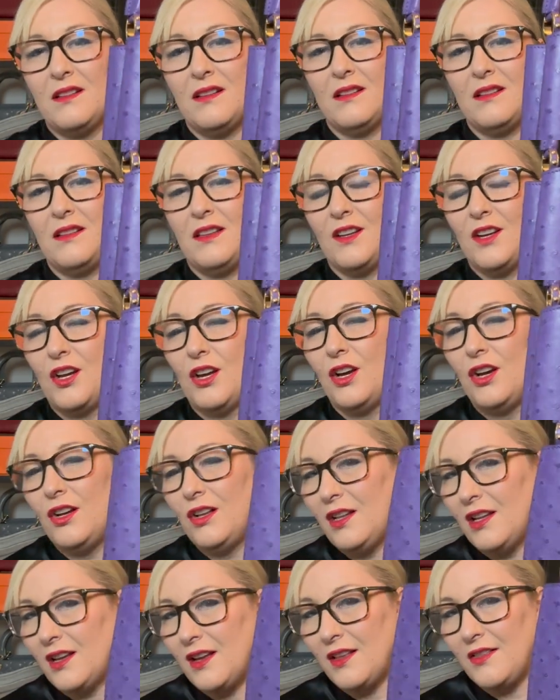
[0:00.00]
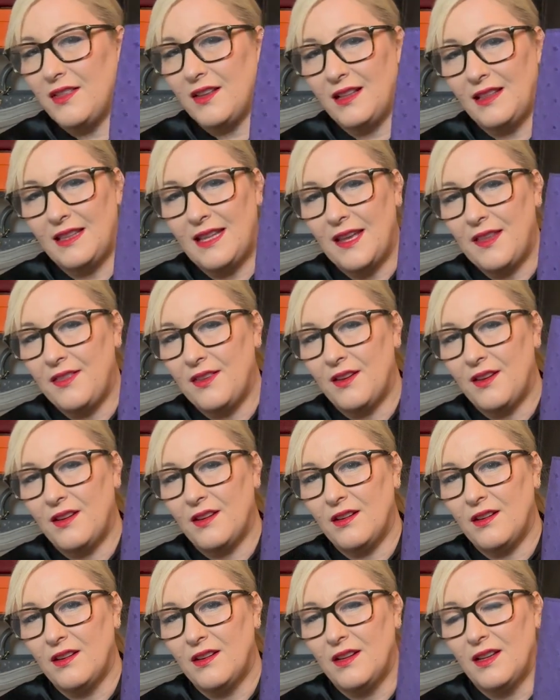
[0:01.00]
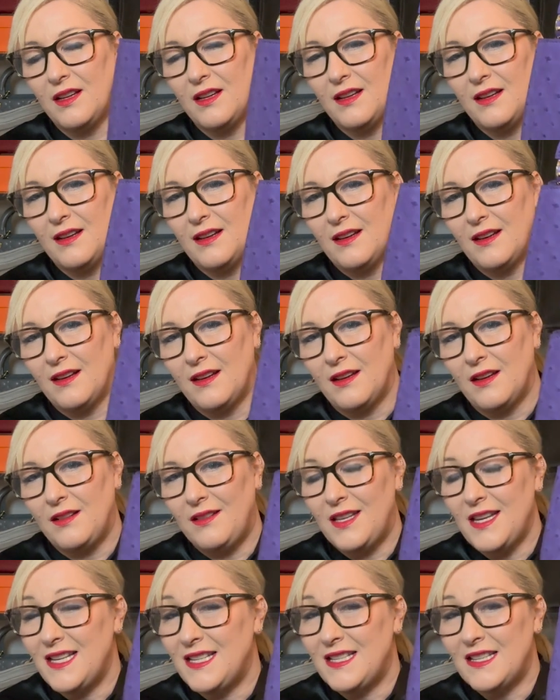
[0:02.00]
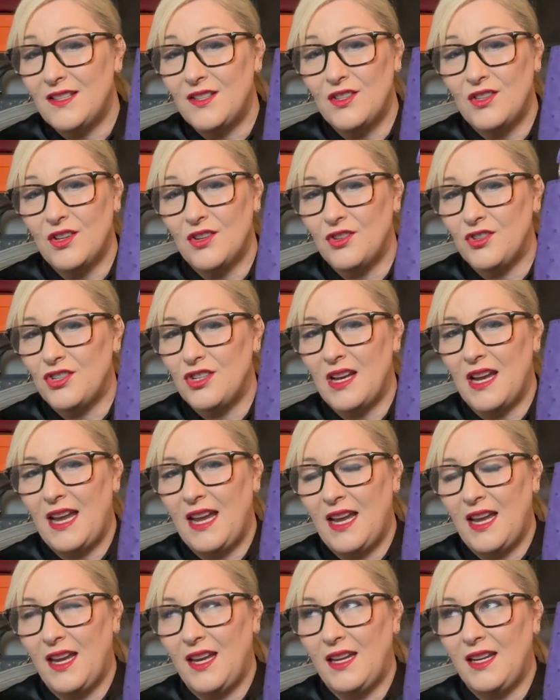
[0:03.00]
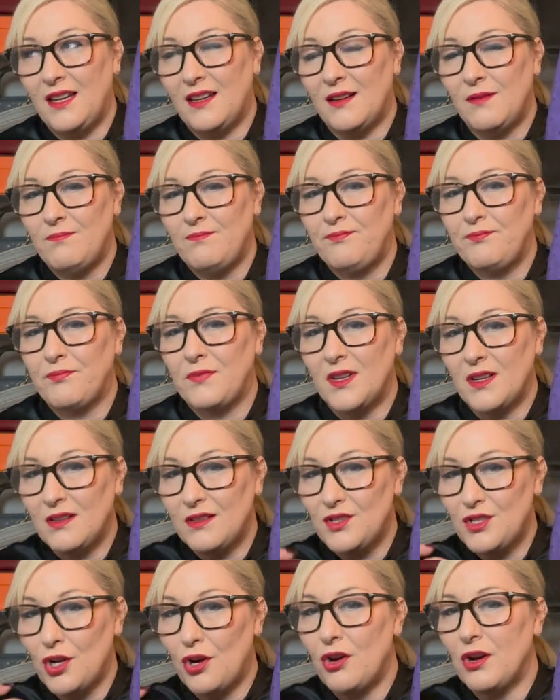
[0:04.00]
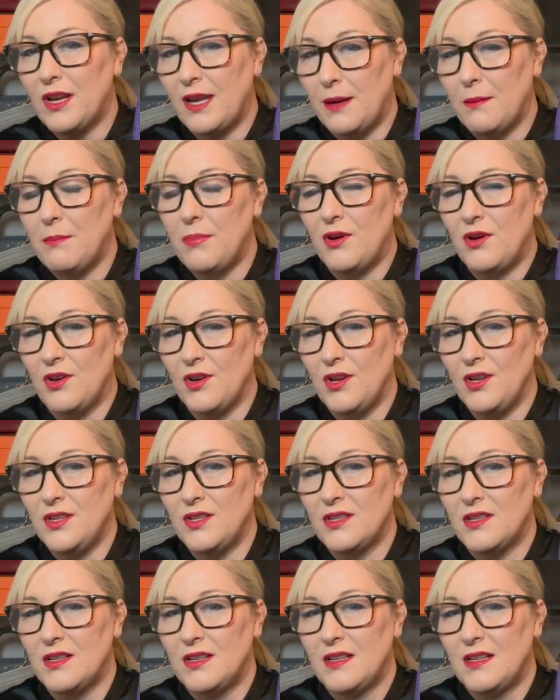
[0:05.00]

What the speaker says: The colour, the leather. This is such a talking point.